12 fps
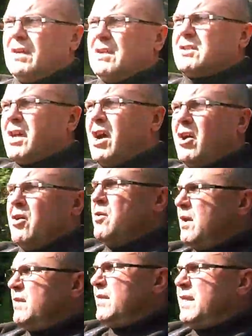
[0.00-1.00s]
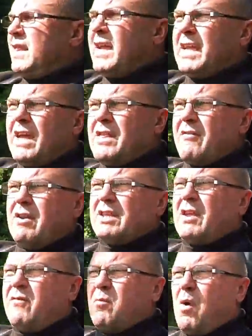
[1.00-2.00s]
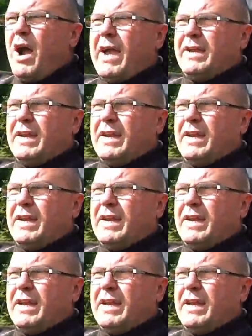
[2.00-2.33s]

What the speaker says: So they get there in a different way.